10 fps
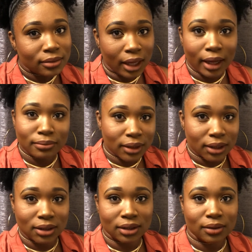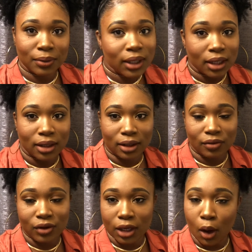hot mess in the beginning of
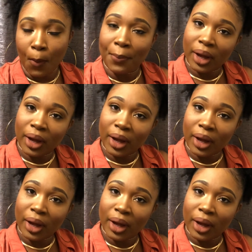the video,